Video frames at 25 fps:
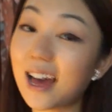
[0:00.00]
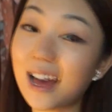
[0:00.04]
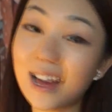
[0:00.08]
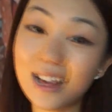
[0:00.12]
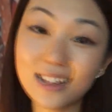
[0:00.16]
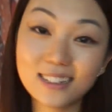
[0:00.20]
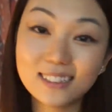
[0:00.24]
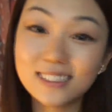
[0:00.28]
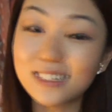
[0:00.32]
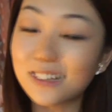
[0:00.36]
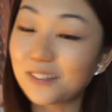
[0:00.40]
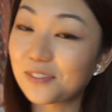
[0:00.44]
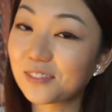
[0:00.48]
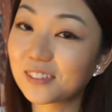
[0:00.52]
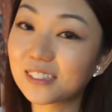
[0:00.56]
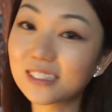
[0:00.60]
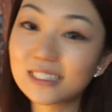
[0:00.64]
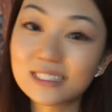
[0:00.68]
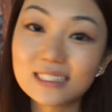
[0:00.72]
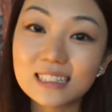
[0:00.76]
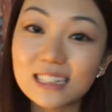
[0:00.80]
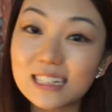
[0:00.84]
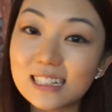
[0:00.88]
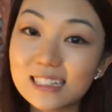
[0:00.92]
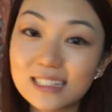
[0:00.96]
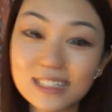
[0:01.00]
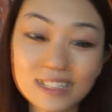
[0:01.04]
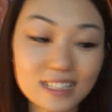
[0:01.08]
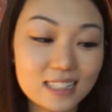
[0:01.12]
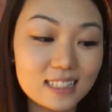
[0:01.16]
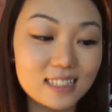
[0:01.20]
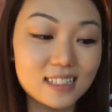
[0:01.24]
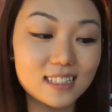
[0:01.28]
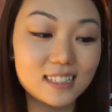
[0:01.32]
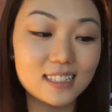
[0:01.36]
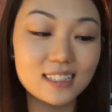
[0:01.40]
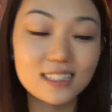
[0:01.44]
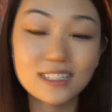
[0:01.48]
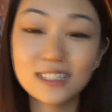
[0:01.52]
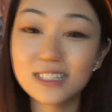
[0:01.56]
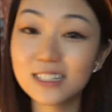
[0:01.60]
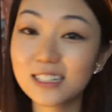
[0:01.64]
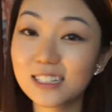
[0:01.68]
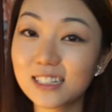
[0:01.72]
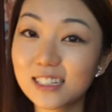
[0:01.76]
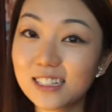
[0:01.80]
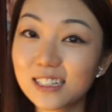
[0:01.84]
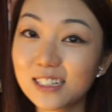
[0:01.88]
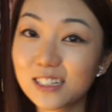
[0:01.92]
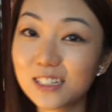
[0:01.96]
I'll definitely need this.
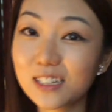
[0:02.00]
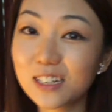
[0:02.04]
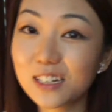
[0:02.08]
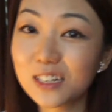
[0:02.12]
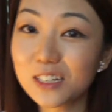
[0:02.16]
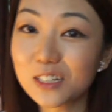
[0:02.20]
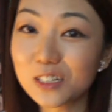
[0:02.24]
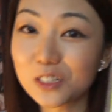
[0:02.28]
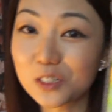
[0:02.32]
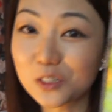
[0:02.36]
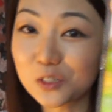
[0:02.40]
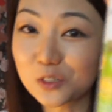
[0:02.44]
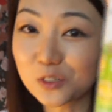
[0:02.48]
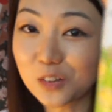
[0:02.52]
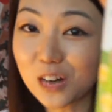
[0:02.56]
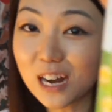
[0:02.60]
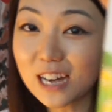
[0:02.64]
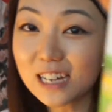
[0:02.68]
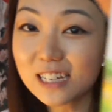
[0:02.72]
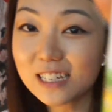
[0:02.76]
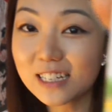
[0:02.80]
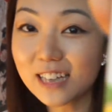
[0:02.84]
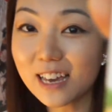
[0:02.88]
The dry